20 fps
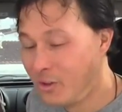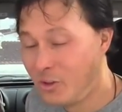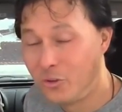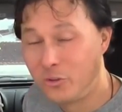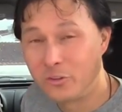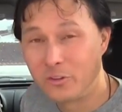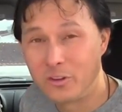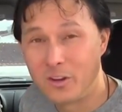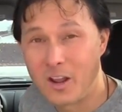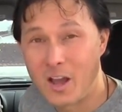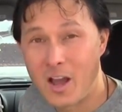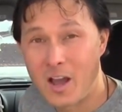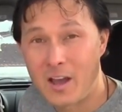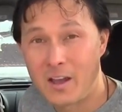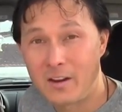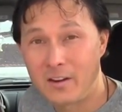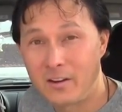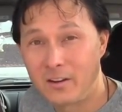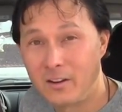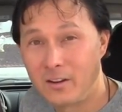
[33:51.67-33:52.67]
Usually
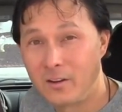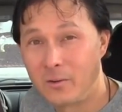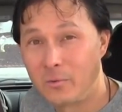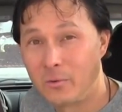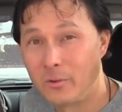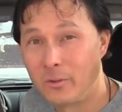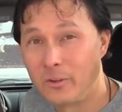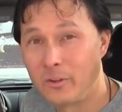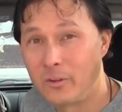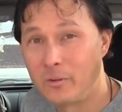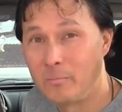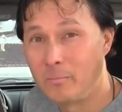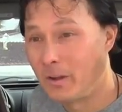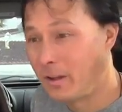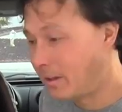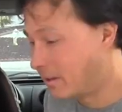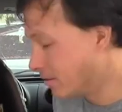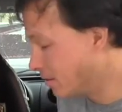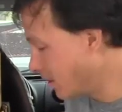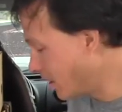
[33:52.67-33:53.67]
not a really good melon